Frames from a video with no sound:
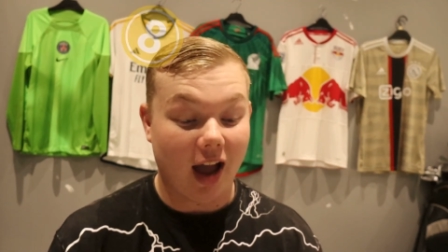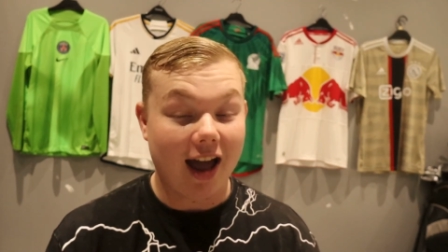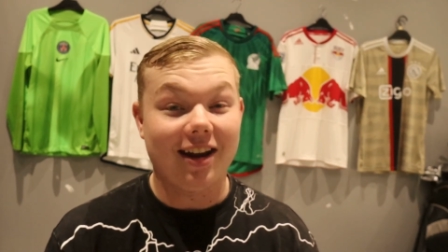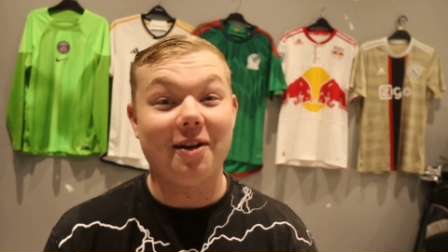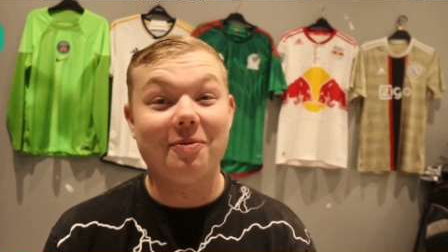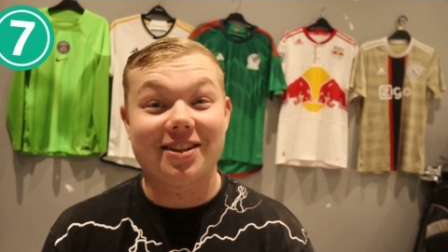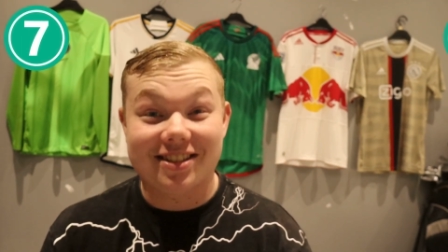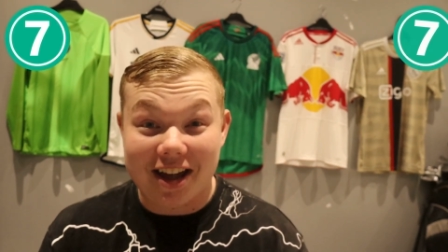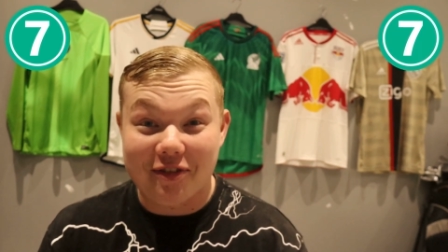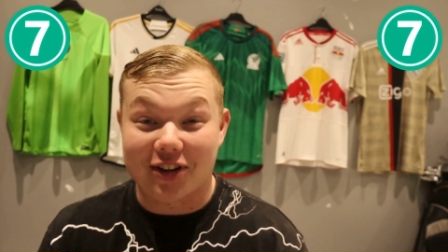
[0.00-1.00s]
At number
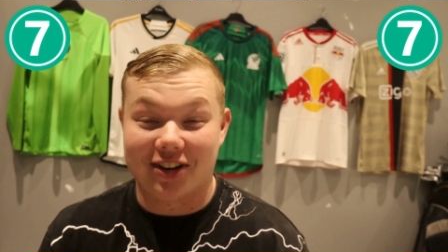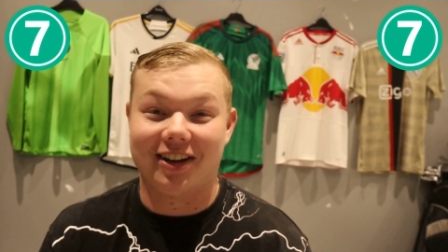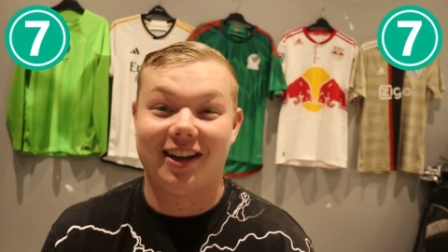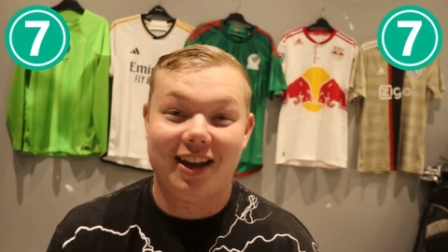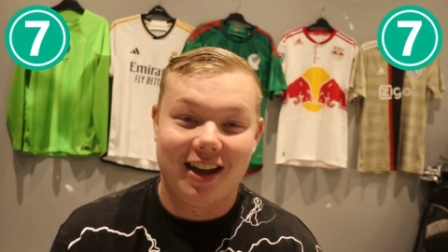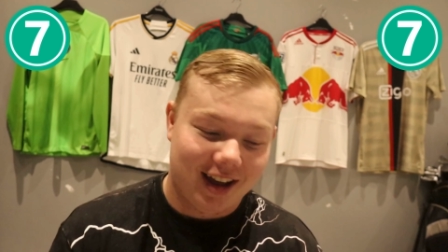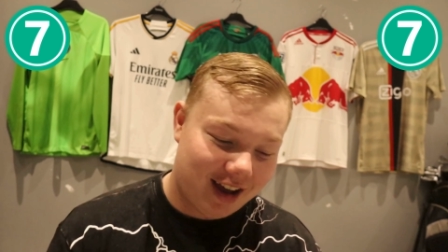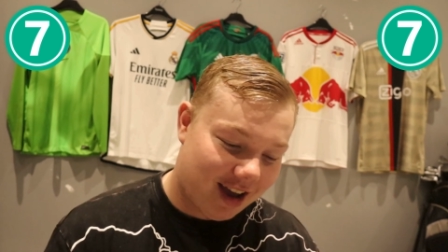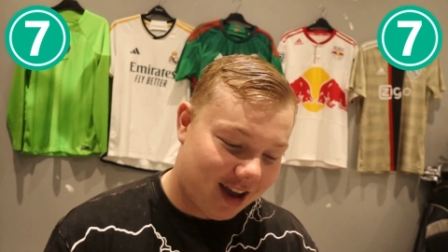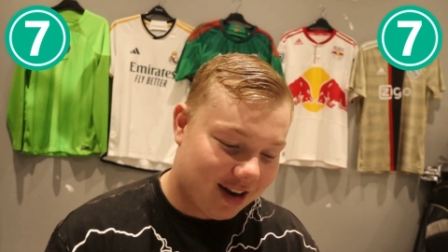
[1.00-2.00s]
seven,
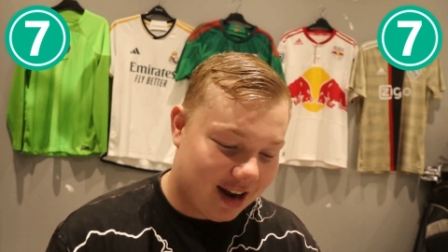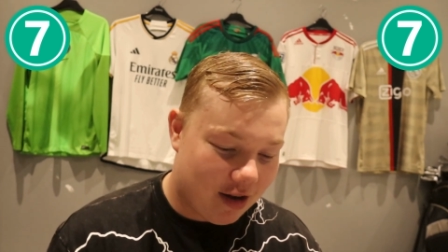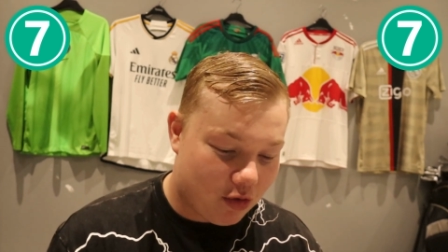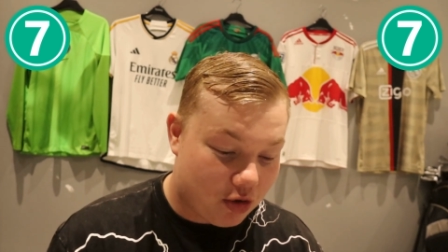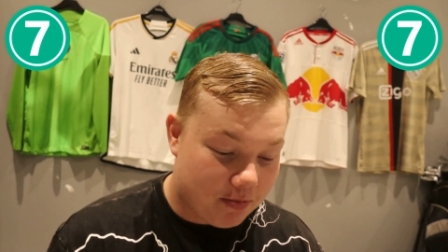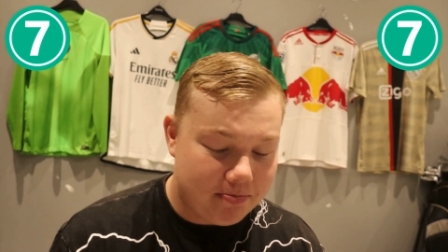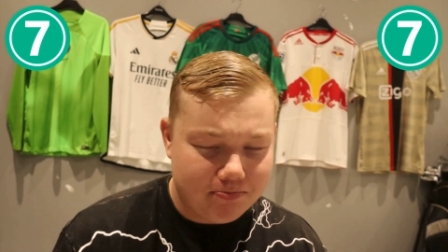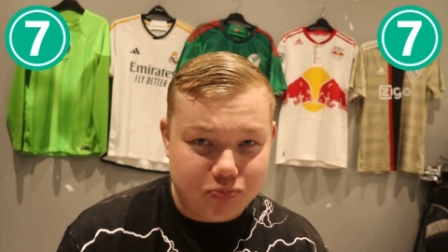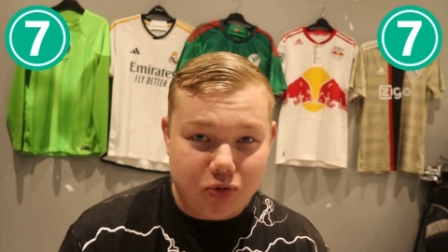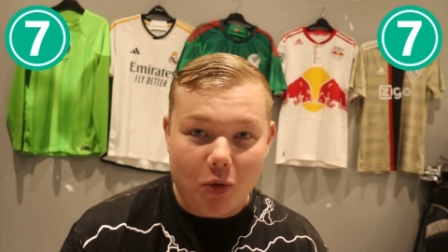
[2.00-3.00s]
now
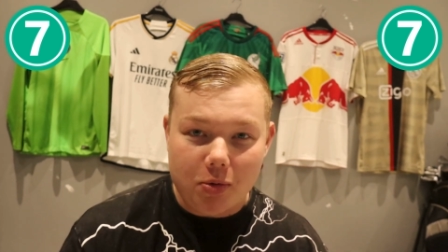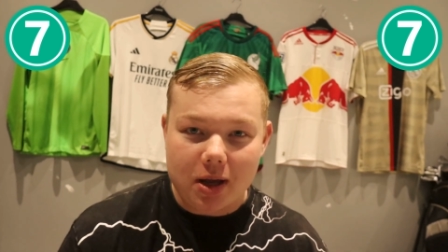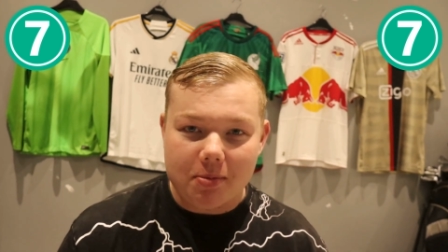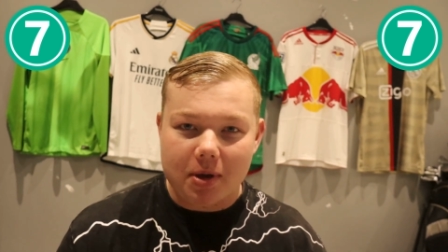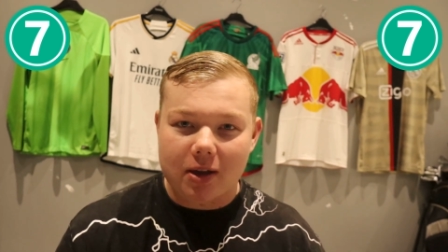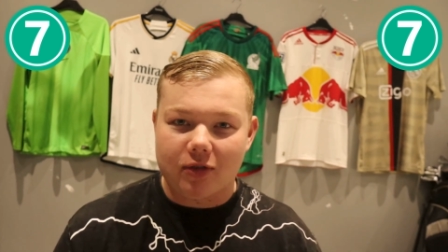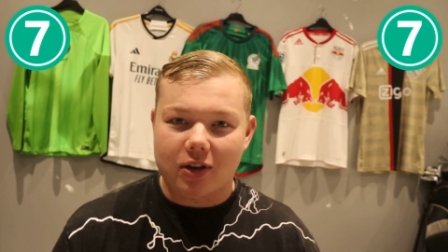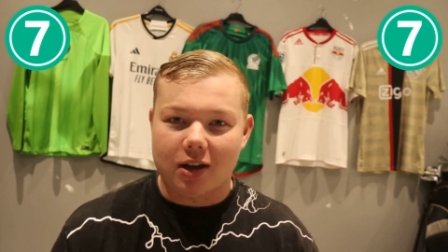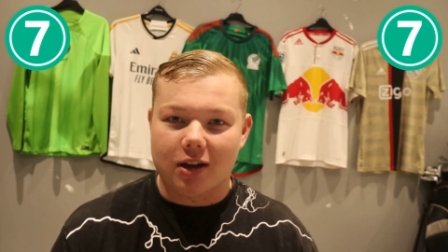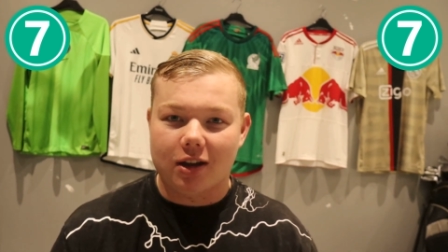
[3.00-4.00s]
probably a bit of
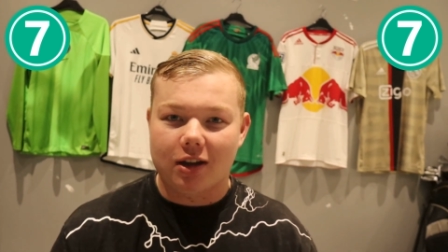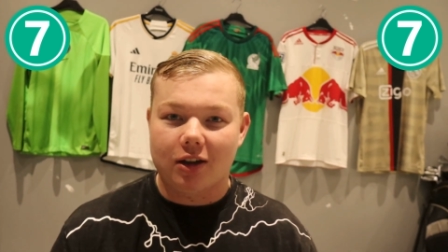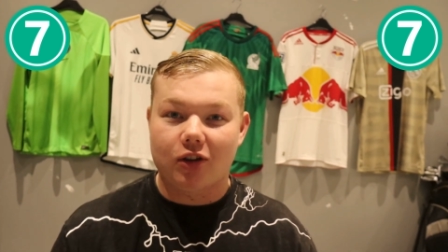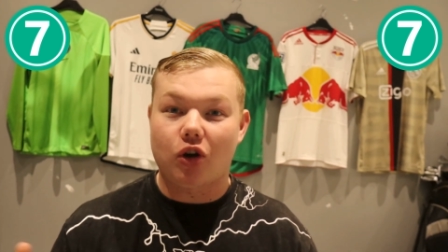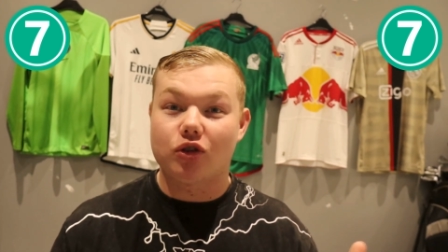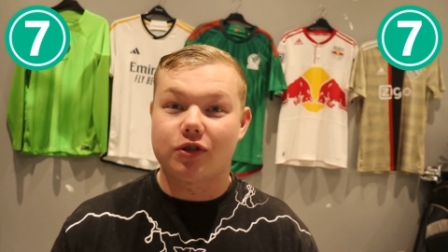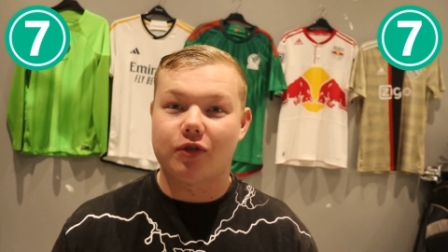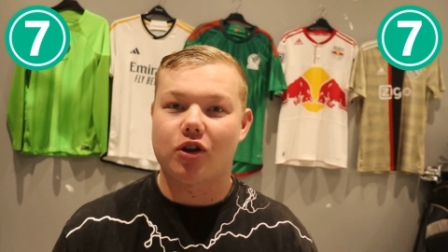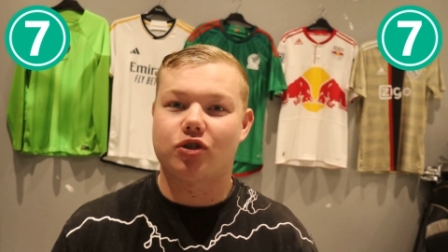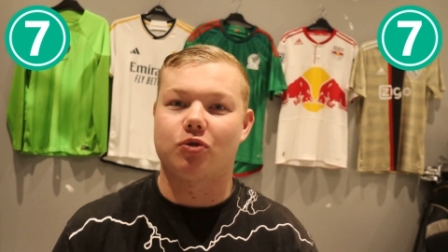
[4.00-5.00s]
a
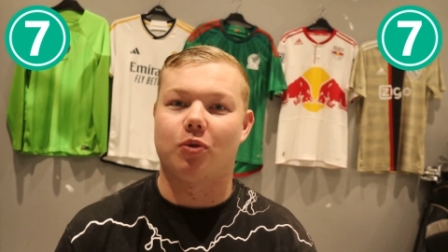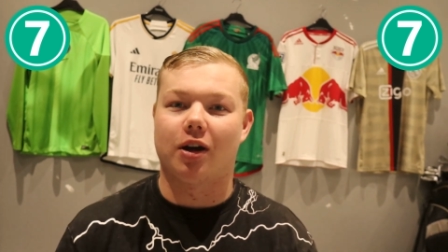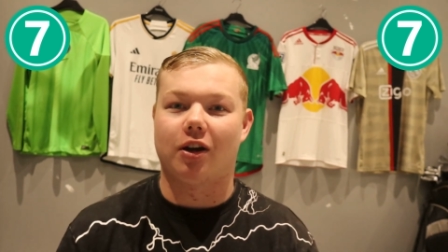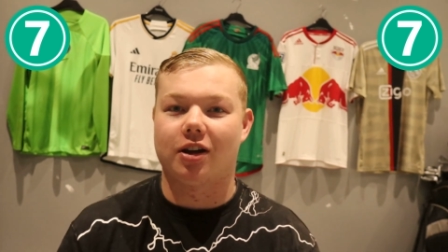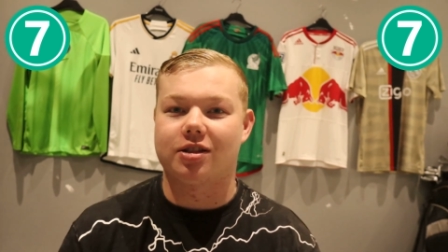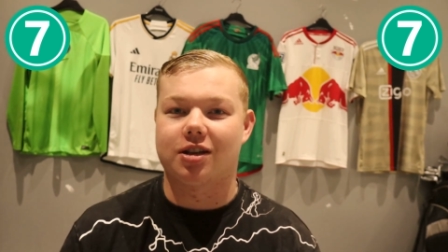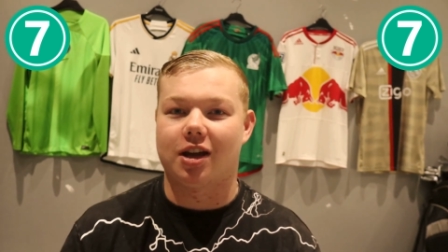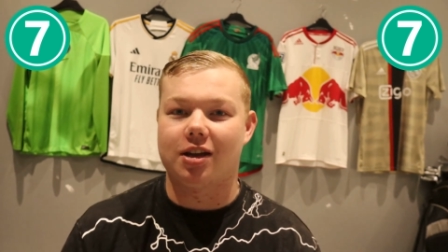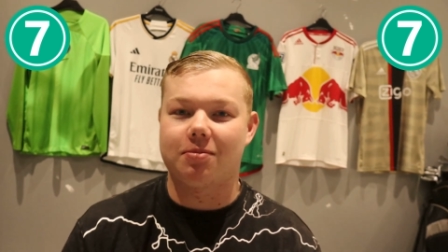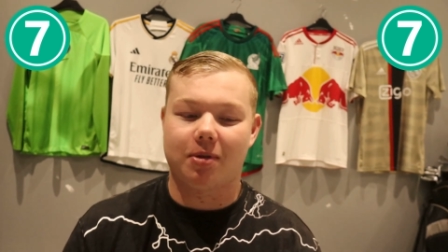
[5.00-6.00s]
controversial one, I'd
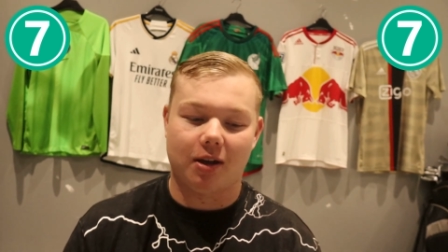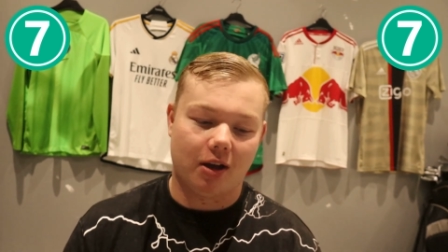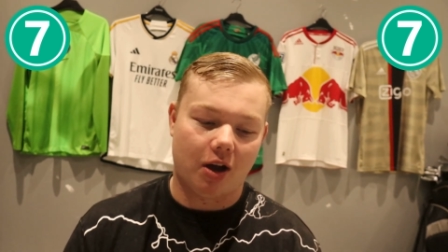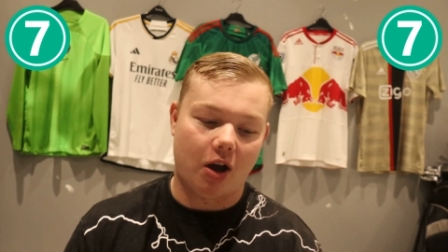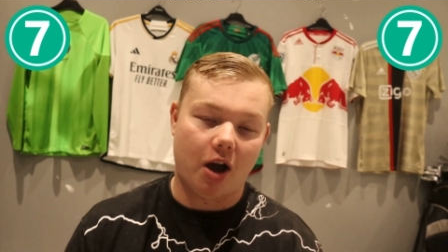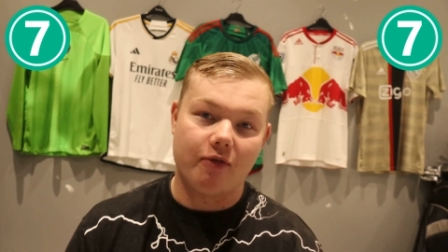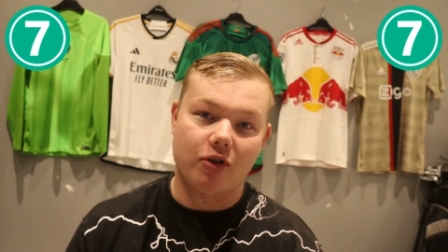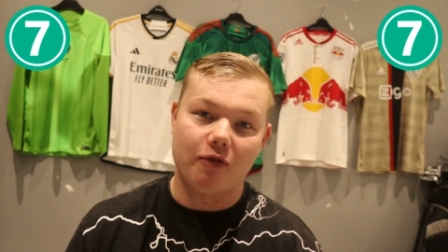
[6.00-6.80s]
say, but I've